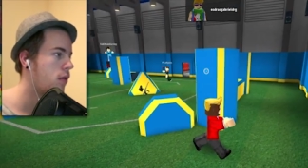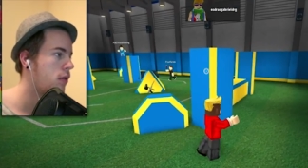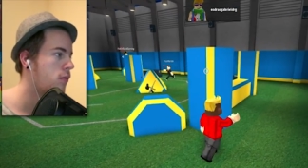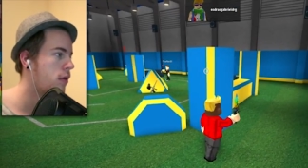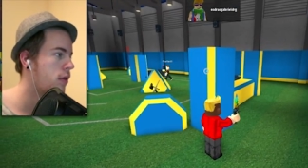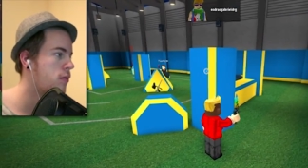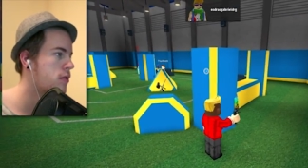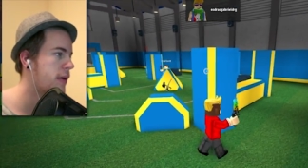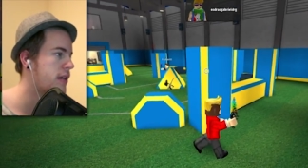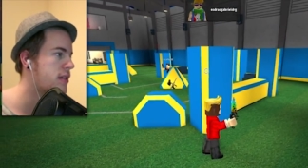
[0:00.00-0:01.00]
What are they,
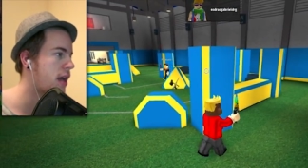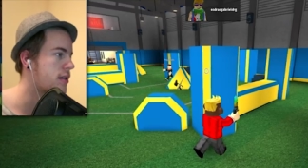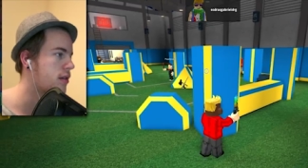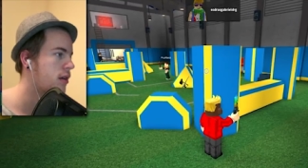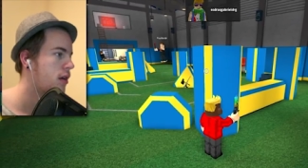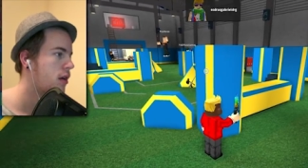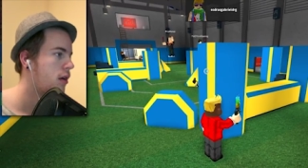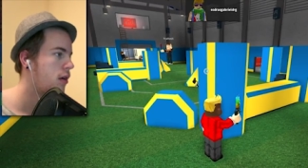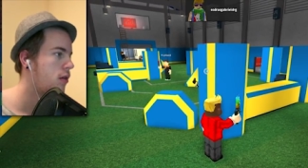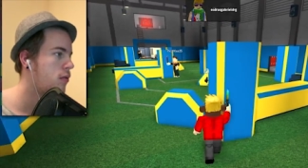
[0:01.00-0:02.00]
who's my assassin?
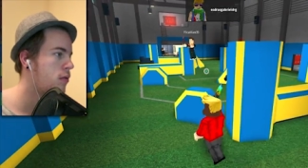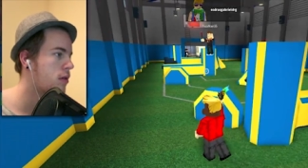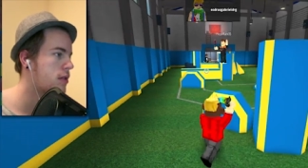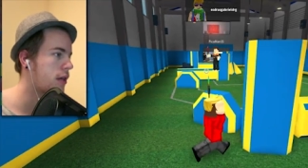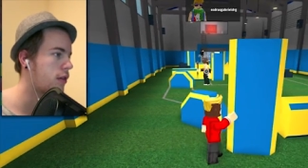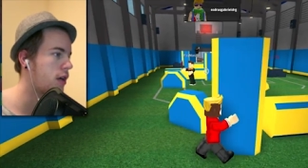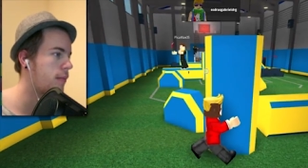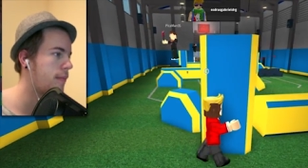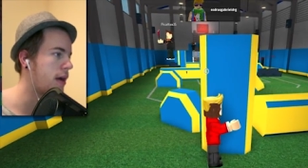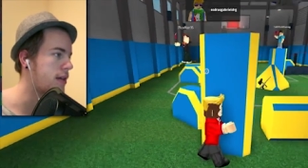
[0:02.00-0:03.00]
Who looks like they're going to
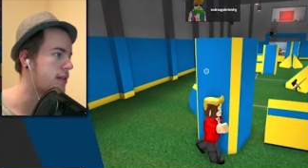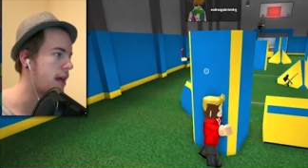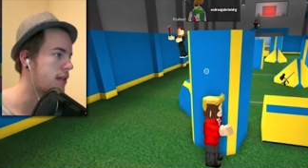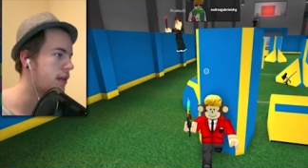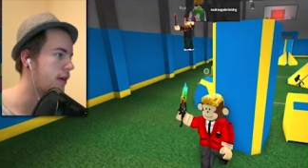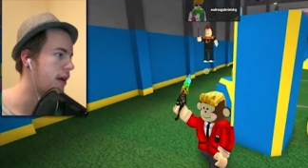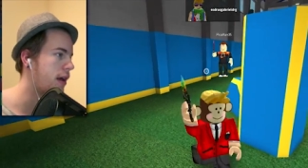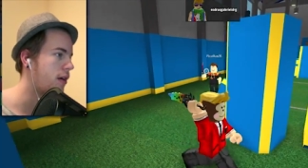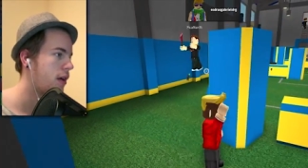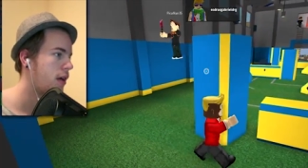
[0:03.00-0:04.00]
be my assassin right
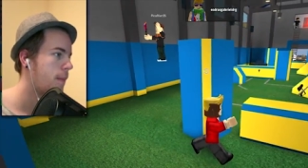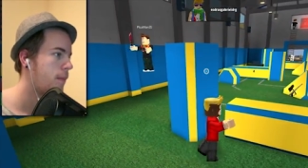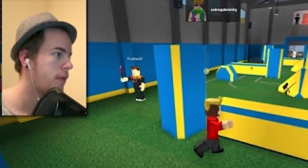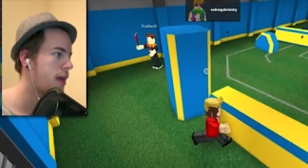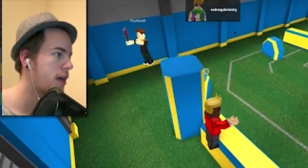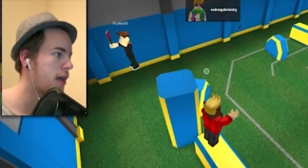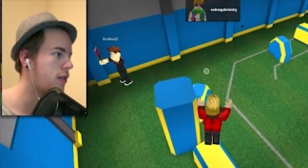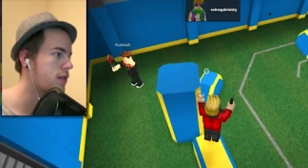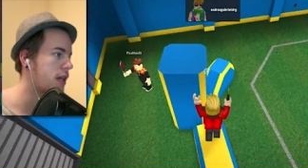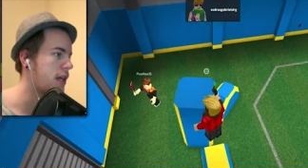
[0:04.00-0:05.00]
now? That guy
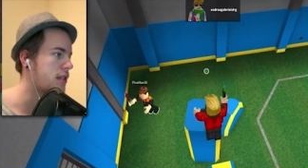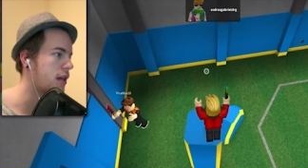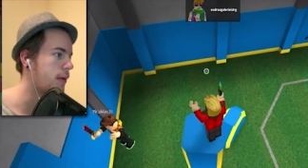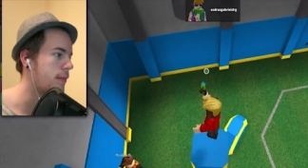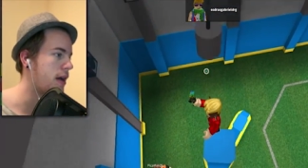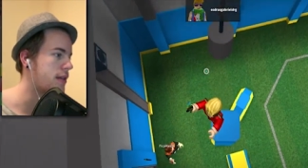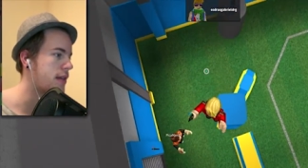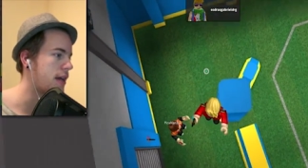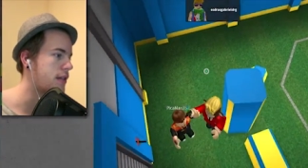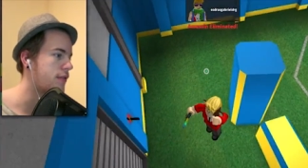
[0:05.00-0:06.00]
looks like he's going to be my assassin